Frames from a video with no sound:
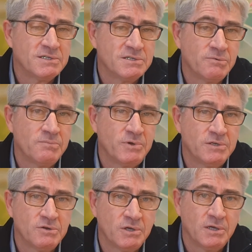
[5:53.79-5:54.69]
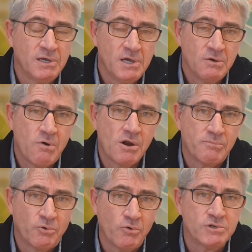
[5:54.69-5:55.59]
So we've been doing quite a
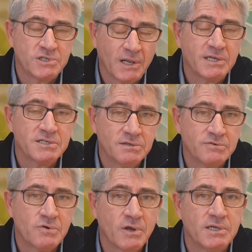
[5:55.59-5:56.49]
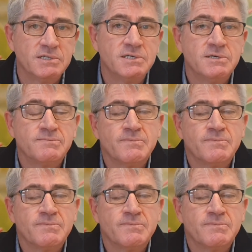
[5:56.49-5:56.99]
broad selection of trees